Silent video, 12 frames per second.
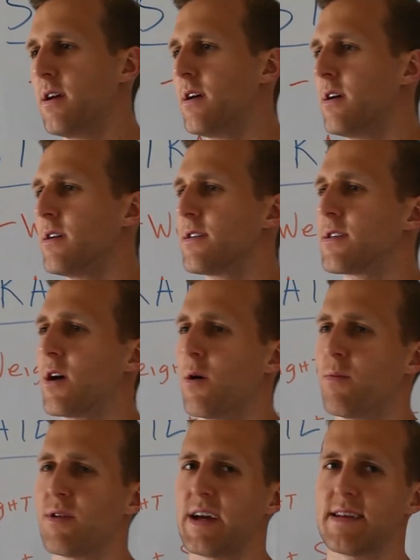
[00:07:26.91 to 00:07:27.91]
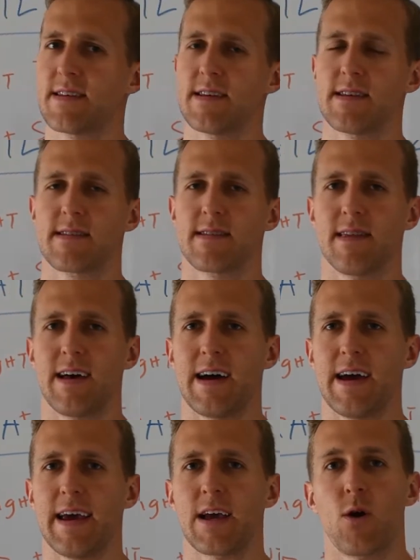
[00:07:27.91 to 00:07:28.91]
So places
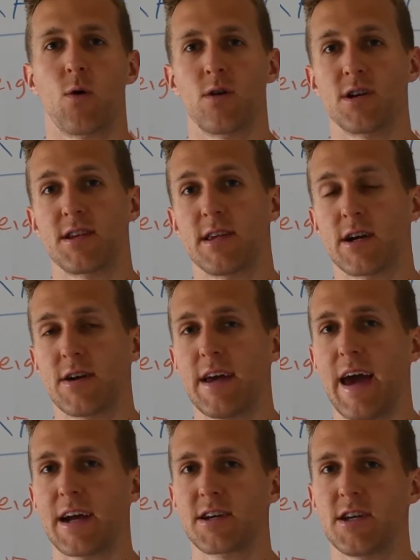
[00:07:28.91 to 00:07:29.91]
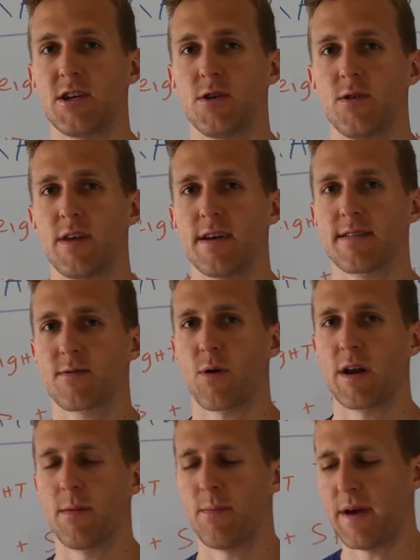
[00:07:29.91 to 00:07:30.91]
like Orange Theory actually do this
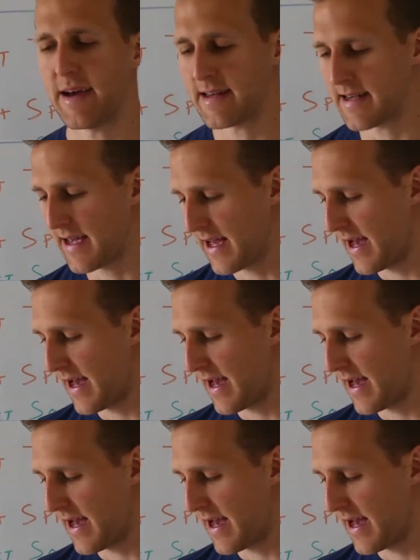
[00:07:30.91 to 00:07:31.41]
quite a bit.